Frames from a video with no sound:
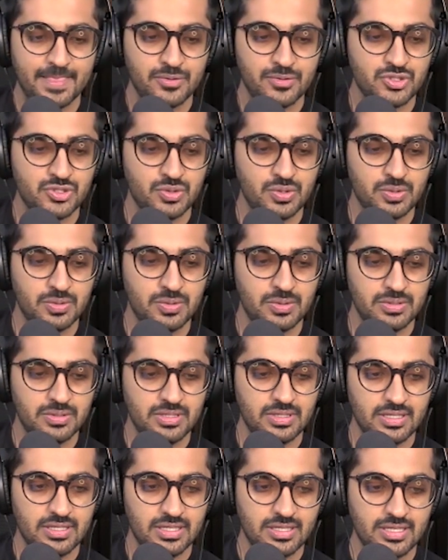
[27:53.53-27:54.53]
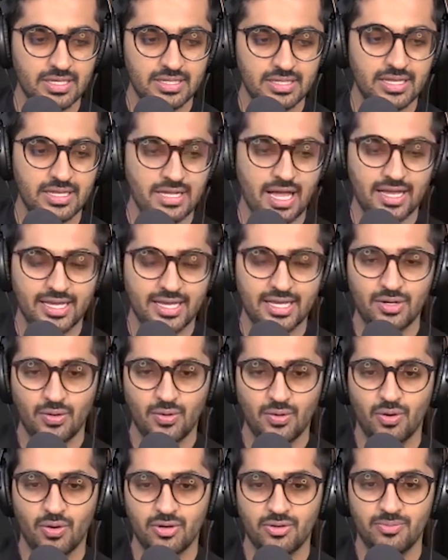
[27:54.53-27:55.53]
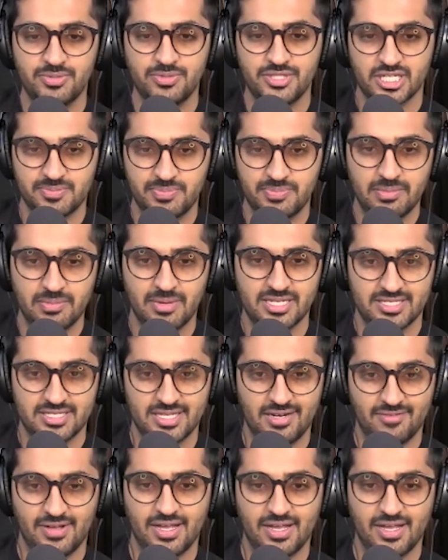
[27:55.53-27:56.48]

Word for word: So I can no longer just be myself.